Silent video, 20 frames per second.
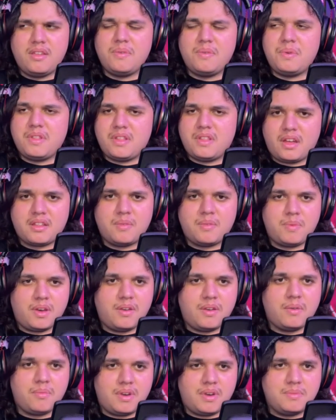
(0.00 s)
we talked about her
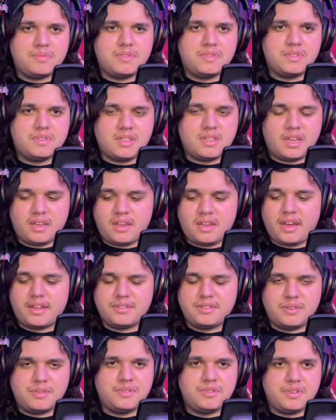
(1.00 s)
mom's like cancer
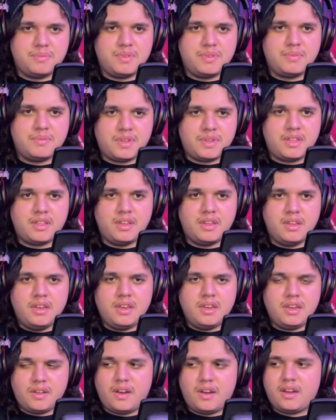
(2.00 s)
mm-hmm. treatment, but
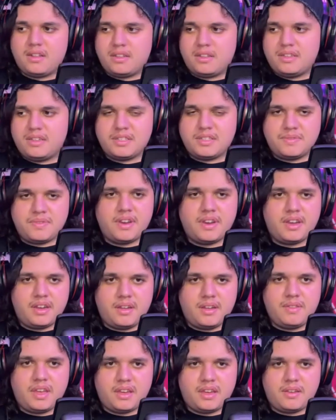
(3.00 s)
you know, yeah. Annalise is very
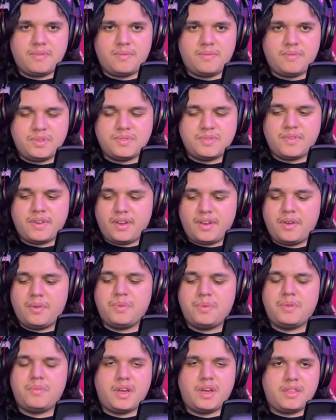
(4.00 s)
like was very open
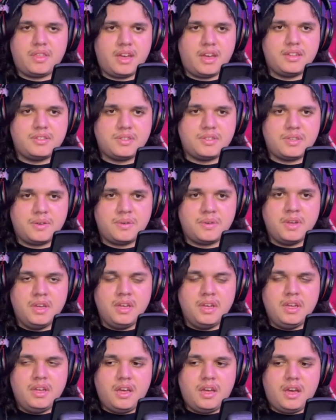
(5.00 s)
about that. So,
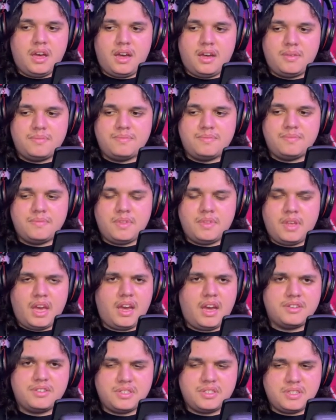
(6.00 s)
yeah. um, yeah,
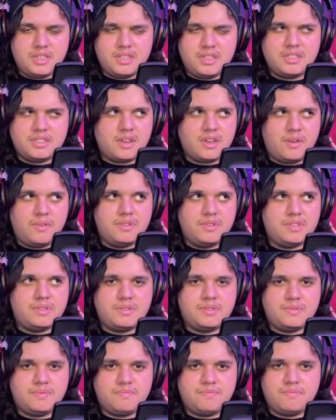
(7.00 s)
she's
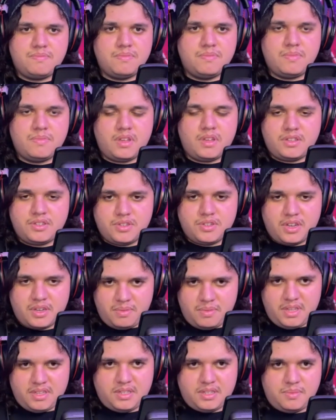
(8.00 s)
always like struck me
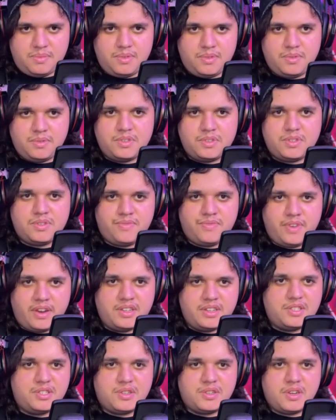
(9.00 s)
as someone who is very
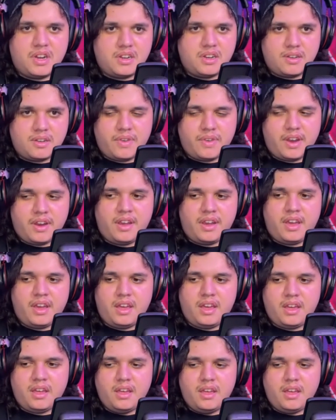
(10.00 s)
strong, very mm-hmm